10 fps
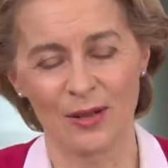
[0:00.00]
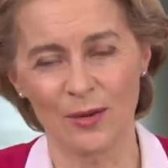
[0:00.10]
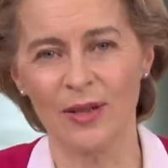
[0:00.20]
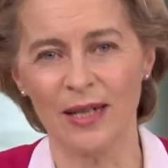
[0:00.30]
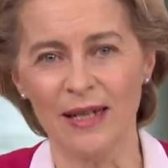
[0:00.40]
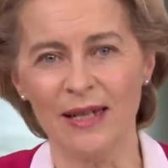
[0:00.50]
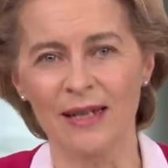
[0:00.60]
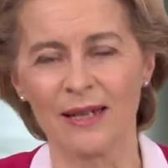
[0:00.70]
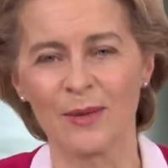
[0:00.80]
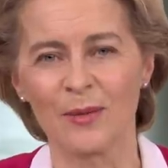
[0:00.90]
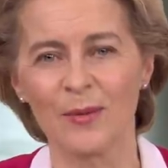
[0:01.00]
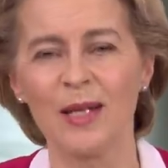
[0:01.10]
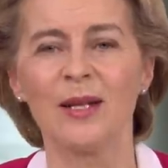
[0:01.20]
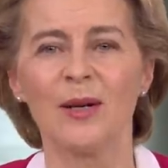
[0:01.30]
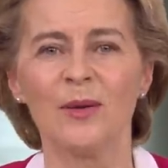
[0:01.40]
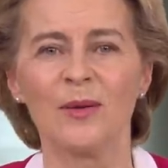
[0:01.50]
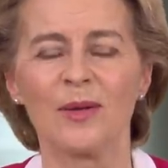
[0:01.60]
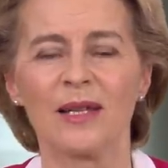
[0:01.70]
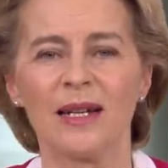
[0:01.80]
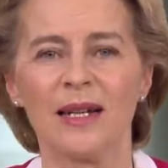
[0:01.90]
Today we know
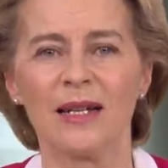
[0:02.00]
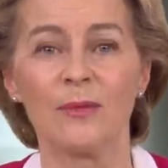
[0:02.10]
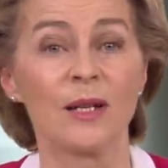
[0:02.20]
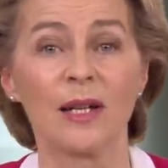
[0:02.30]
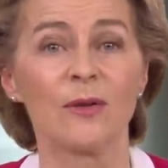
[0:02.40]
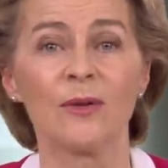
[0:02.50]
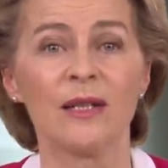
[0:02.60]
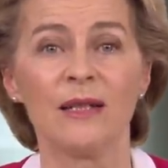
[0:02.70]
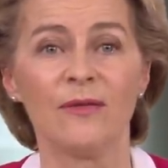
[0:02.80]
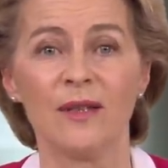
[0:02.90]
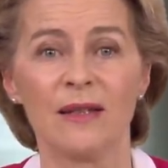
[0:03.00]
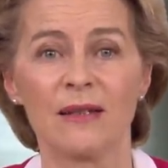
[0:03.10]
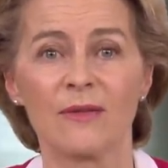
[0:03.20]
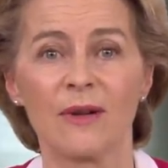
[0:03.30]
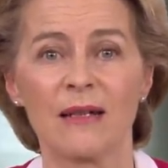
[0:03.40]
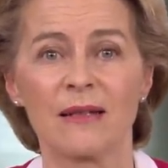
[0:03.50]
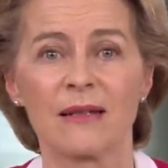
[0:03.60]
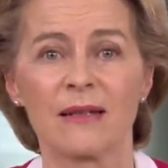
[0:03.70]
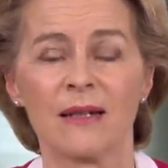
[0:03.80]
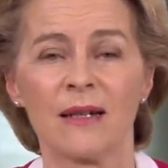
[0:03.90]
that we can only defeat this
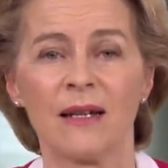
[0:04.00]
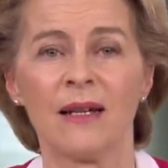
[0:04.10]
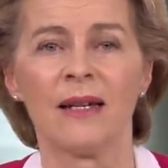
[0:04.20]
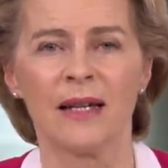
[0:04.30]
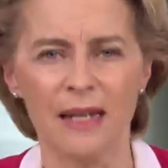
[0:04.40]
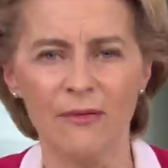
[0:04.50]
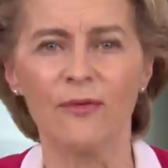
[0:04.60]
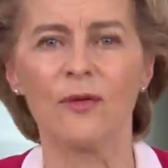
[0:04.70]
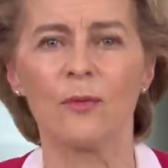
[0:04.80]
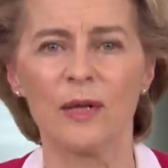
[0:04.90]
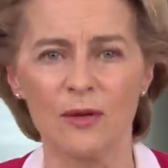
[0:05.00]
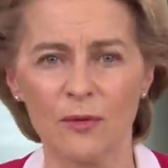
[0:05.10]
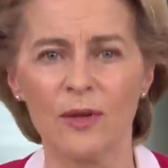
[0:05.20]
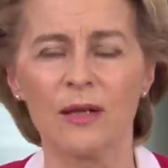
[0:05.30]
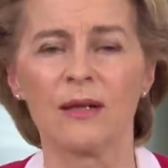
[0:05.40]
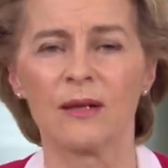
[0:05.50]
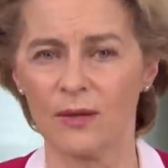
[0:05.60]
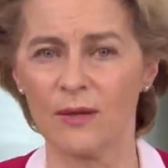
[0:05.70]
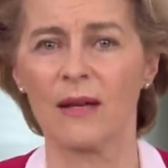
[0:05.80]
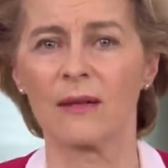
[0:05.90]
crisis if we do it
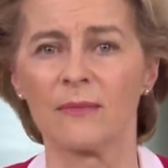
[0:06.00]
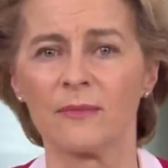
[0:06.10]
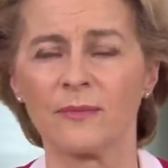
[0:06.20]
together.